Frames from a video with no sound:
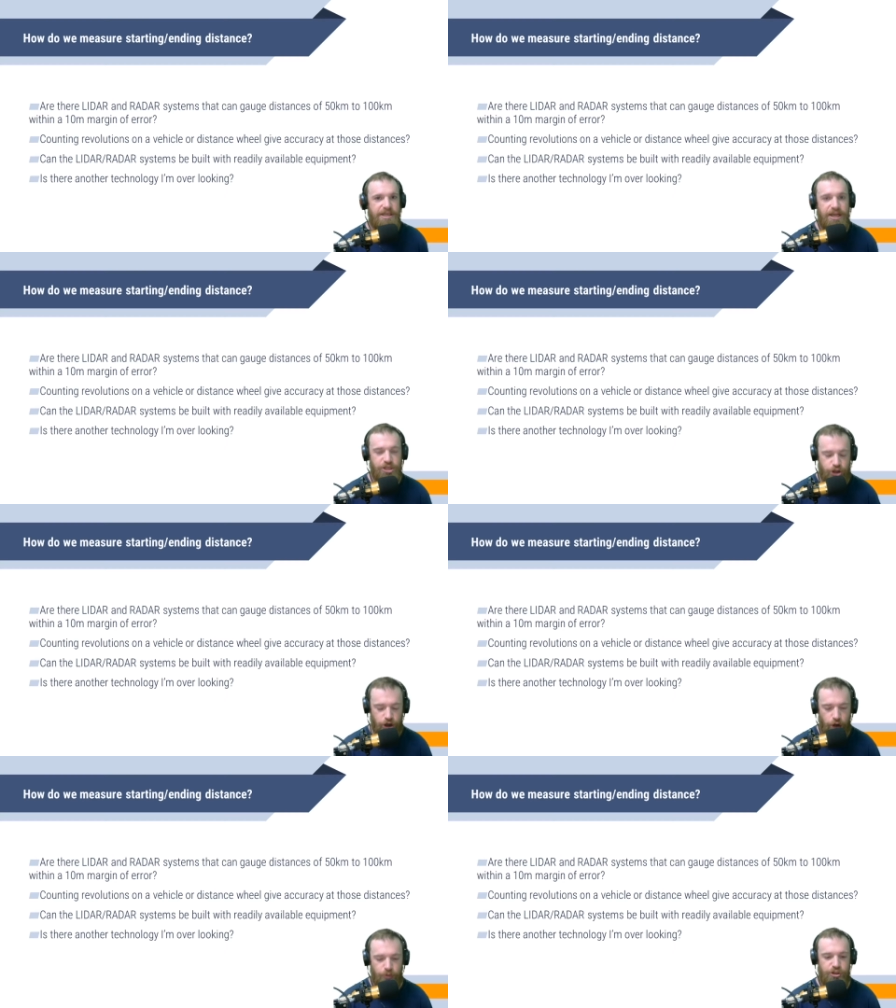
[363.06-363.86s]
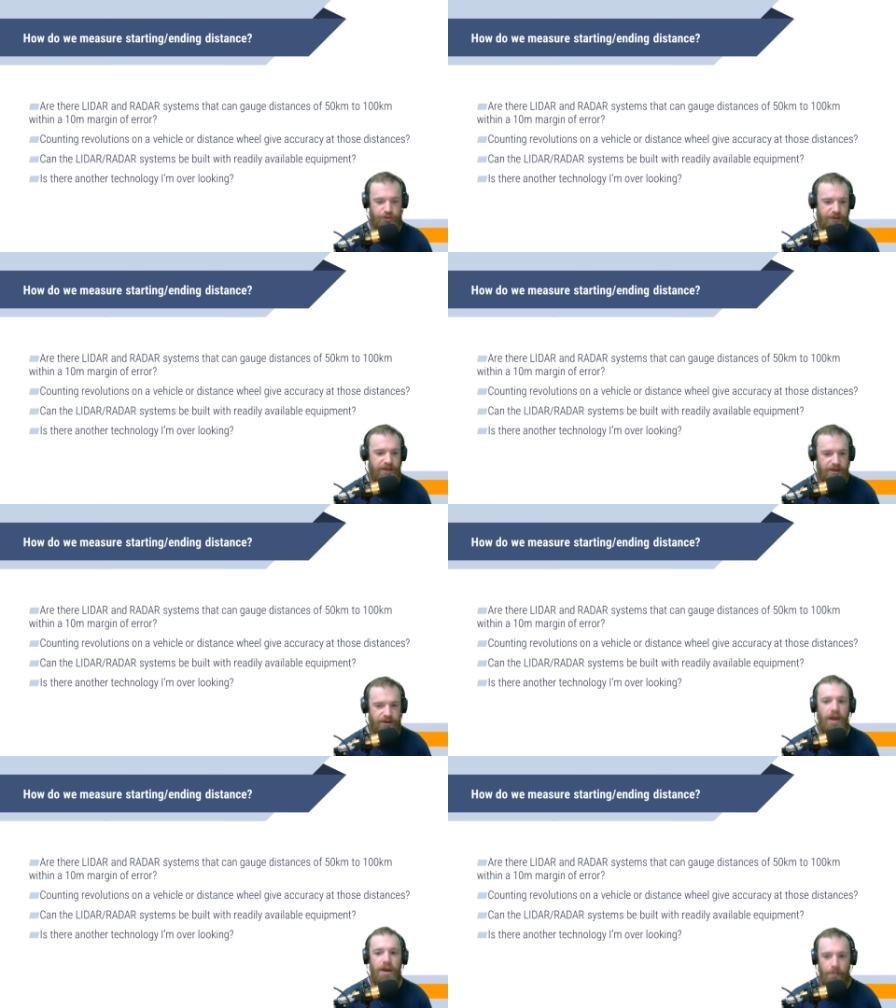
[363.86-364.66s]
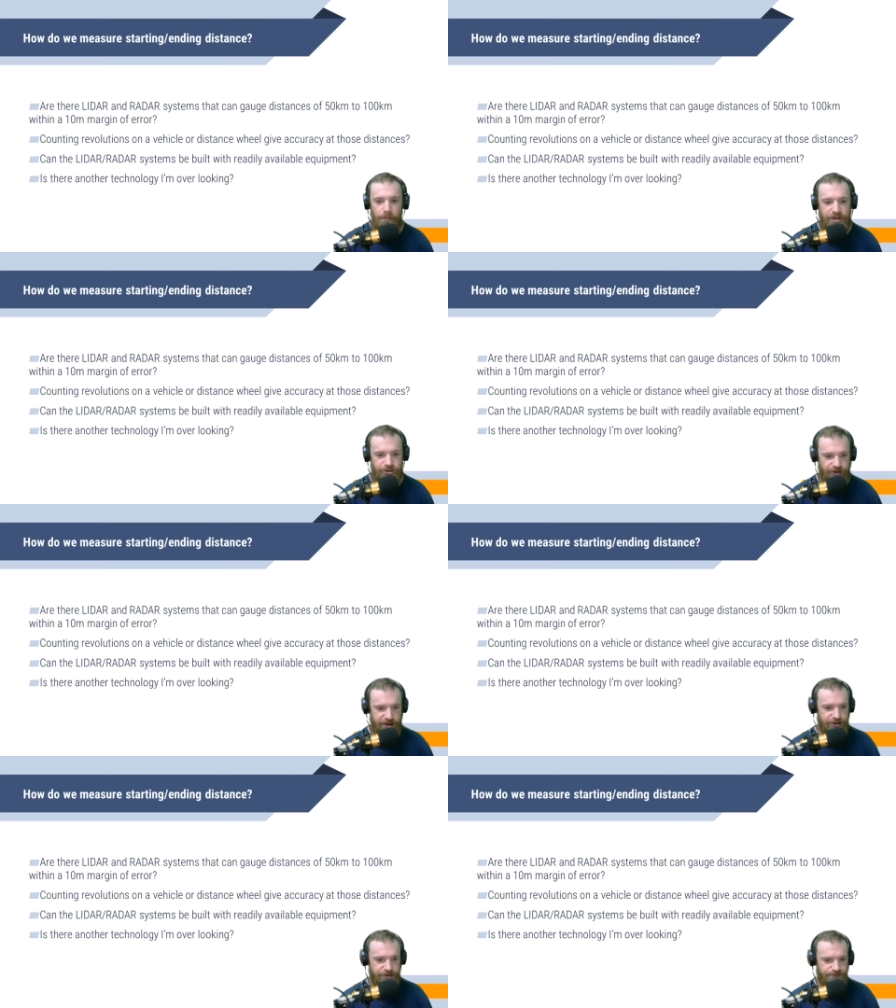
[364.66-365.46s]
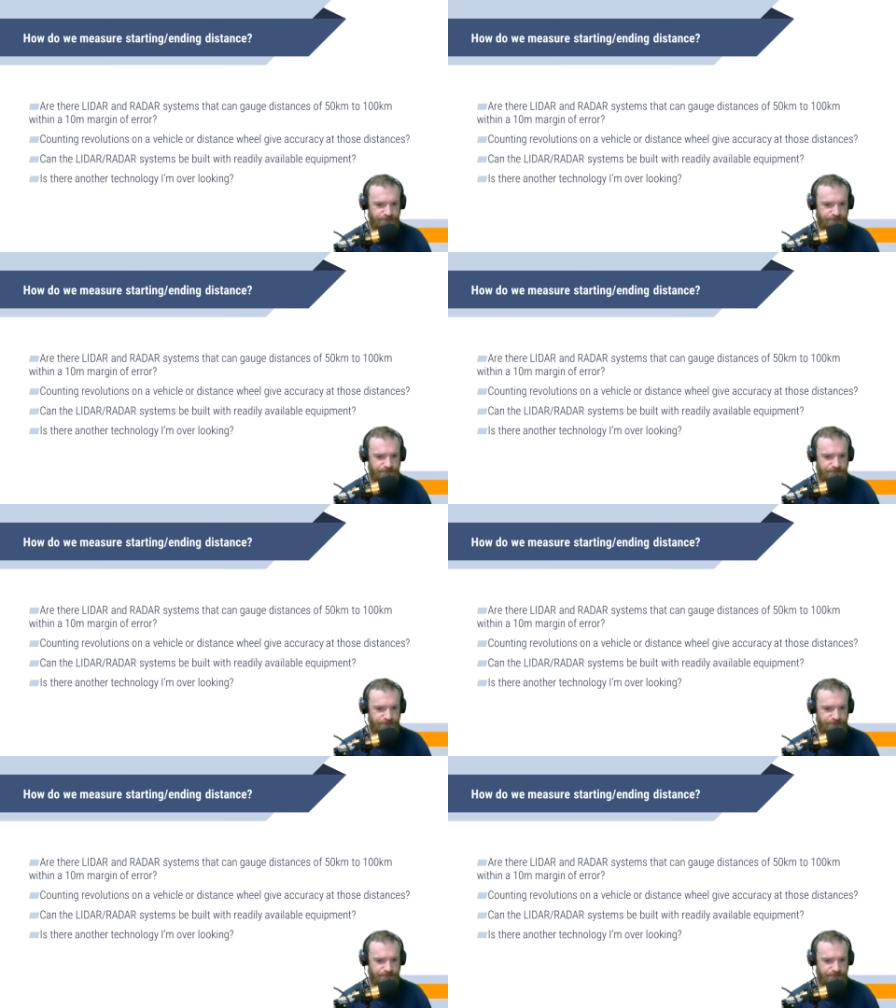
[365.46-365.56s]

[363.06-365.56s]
at a slower speed measure these.